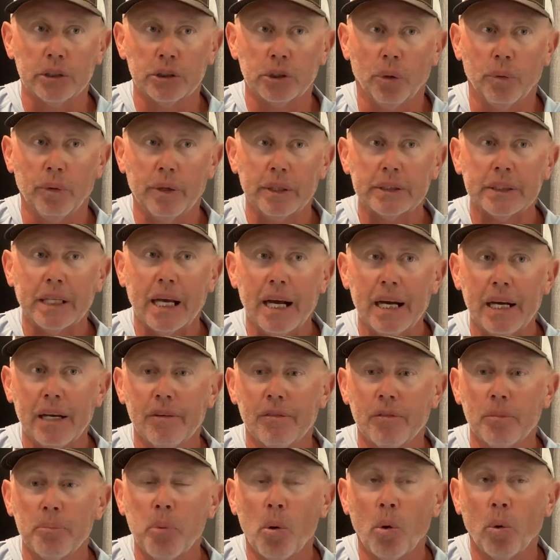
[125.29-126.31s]
So that's kind of
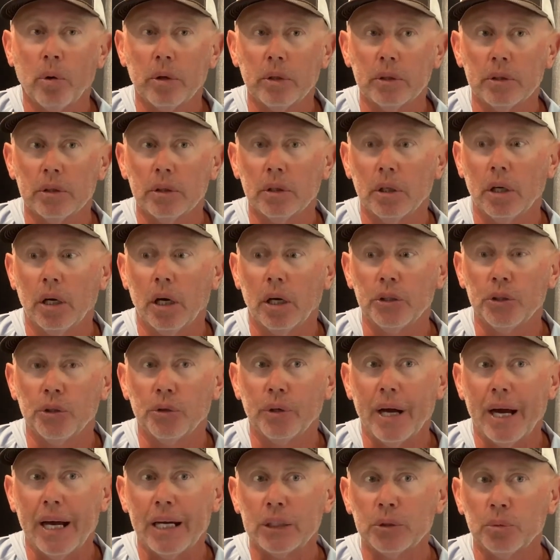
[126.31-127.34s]
important, you
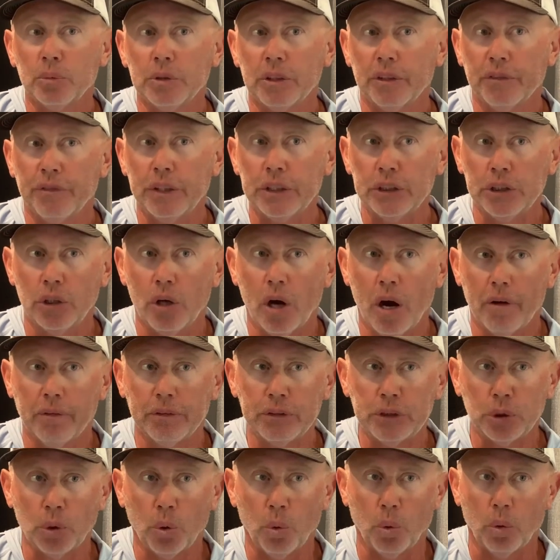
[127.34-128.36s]
guys, when you're fishing
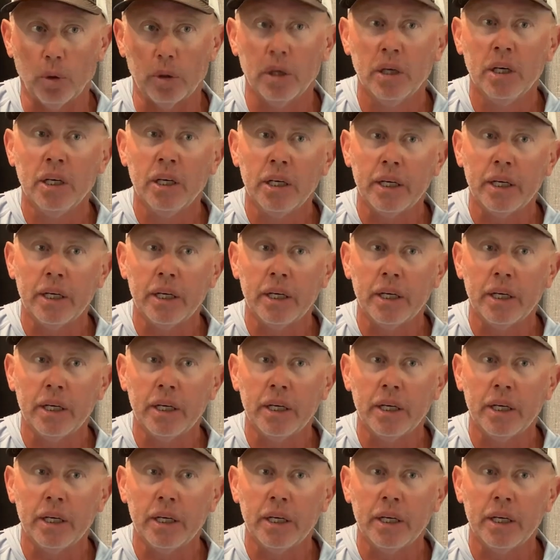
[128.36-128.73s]
offshore,